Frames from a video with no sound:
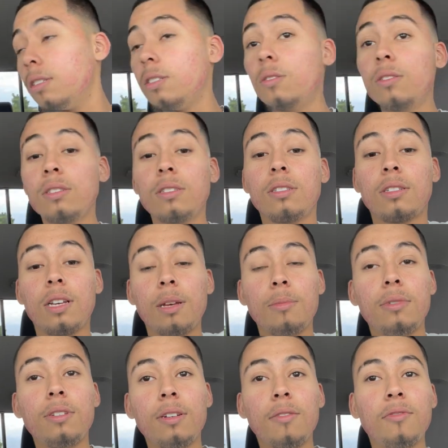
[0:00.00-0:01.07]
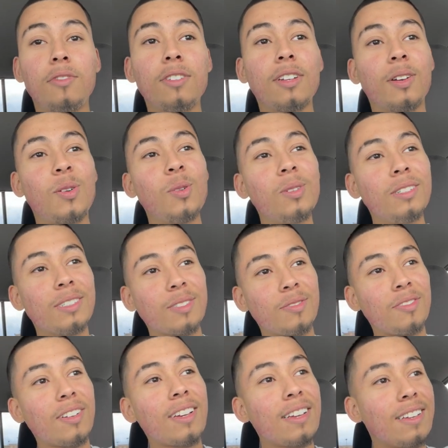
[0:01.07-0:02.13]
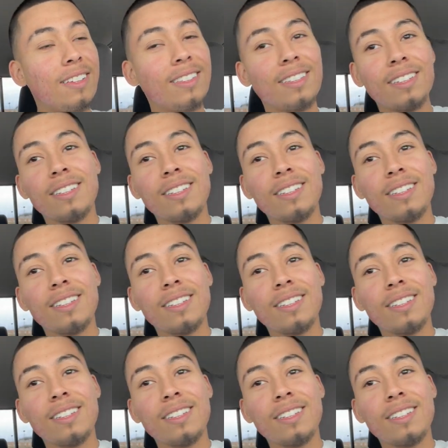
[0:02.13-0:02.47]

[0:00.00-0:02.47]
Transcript: You understand me? I'm feeling cool as a fan.